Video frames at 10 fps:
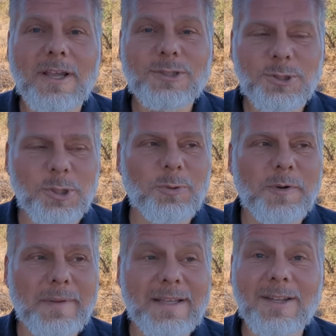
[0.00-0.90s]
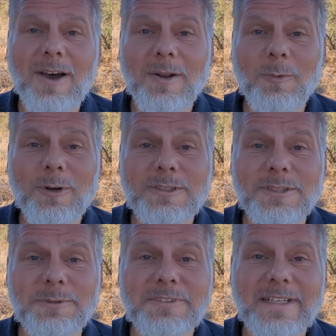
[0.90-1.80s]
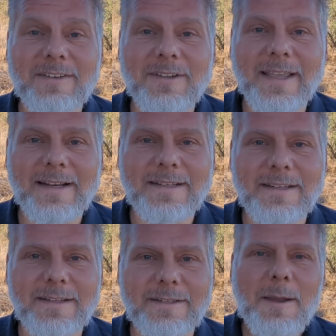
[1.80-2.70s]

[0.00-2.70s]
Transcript: sure would be a lot of work to do single-handedly.